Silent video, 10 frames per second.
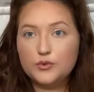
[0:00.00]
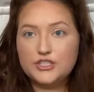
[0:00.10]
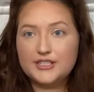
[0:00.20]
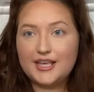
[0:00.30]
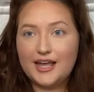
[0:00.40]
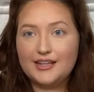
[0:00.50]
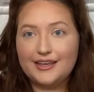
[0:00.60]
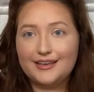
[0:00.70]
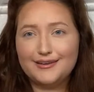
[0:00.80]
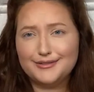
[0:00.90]
which is kind of
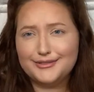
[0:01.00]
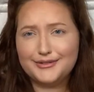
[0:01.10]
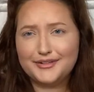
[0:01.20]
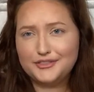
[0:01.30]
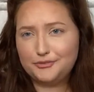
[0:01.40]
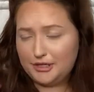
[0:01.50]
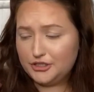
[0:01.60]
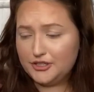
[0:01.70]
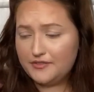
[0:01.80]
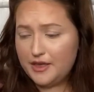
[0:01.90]
like a strange
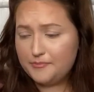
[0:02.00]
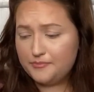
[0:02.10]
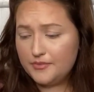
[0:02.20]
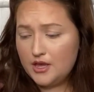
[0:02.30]
picture of them.